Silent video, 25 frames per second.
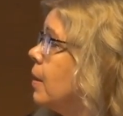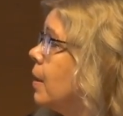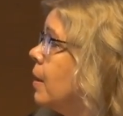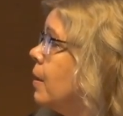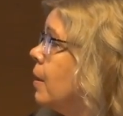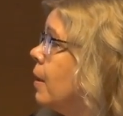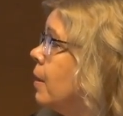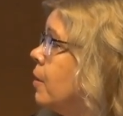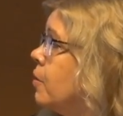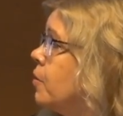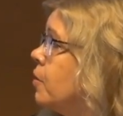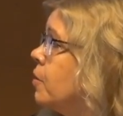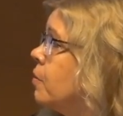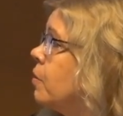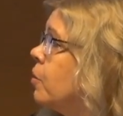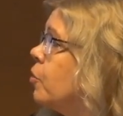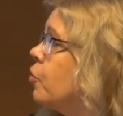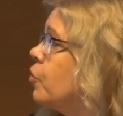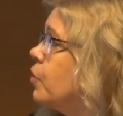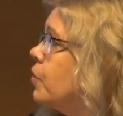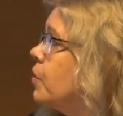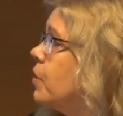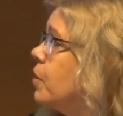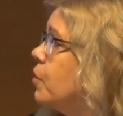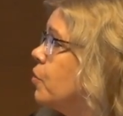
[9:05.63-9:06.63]
And again, this is an
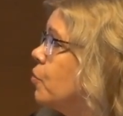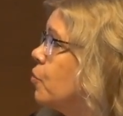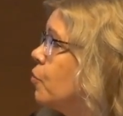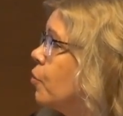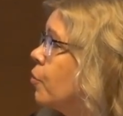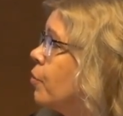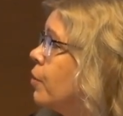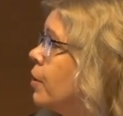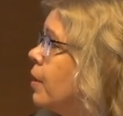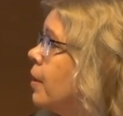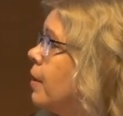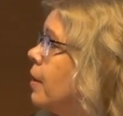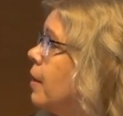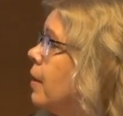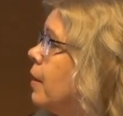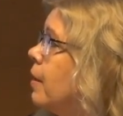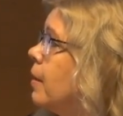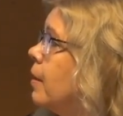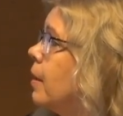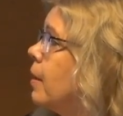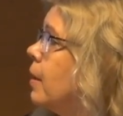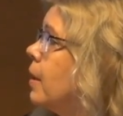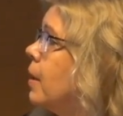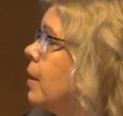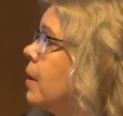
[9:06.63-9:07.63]
interesting story.
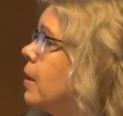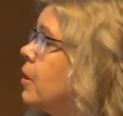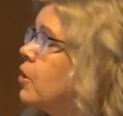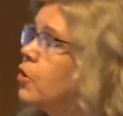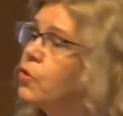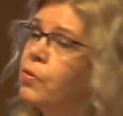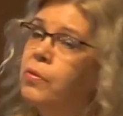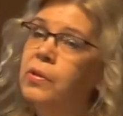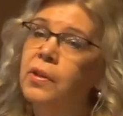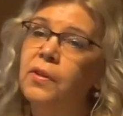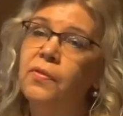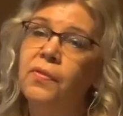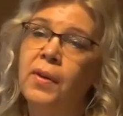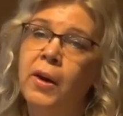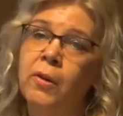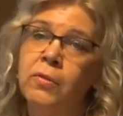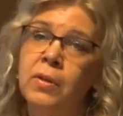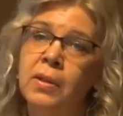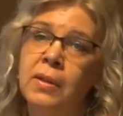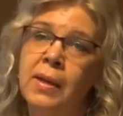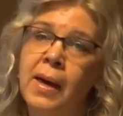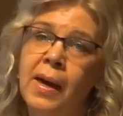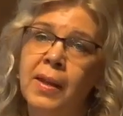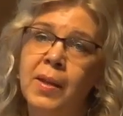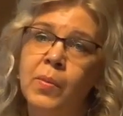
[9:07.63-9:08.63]
It's only
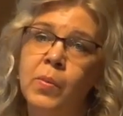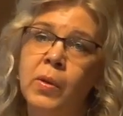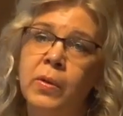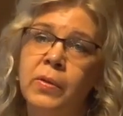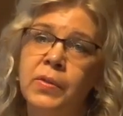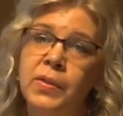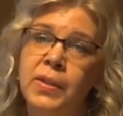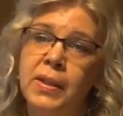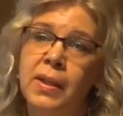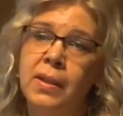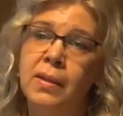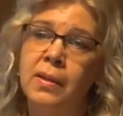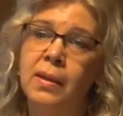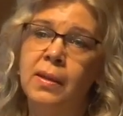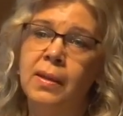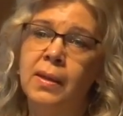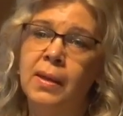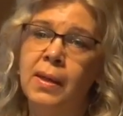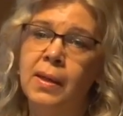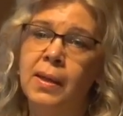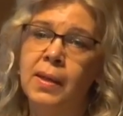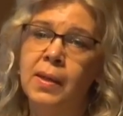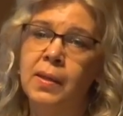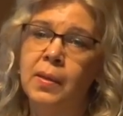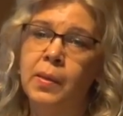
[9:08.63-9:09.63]
found in animals
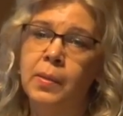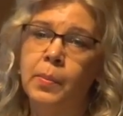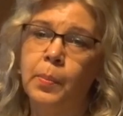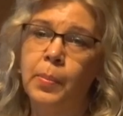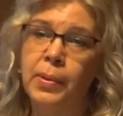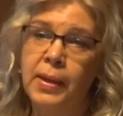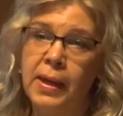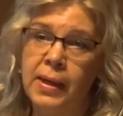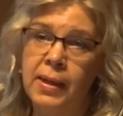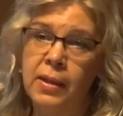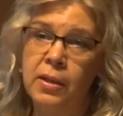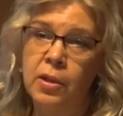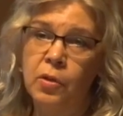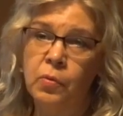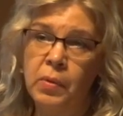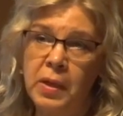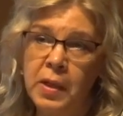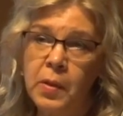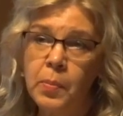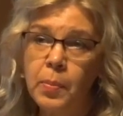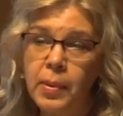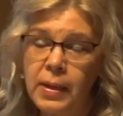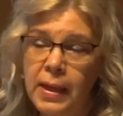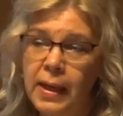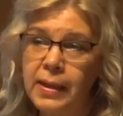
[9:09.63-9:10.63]
and
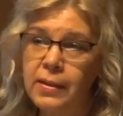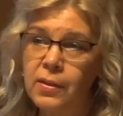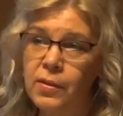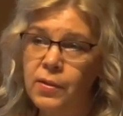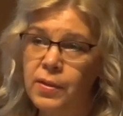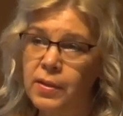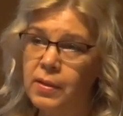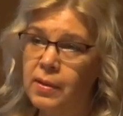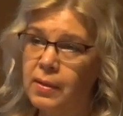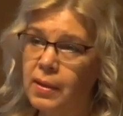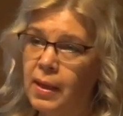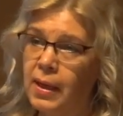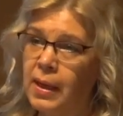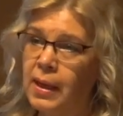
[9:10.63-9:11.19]
green plants.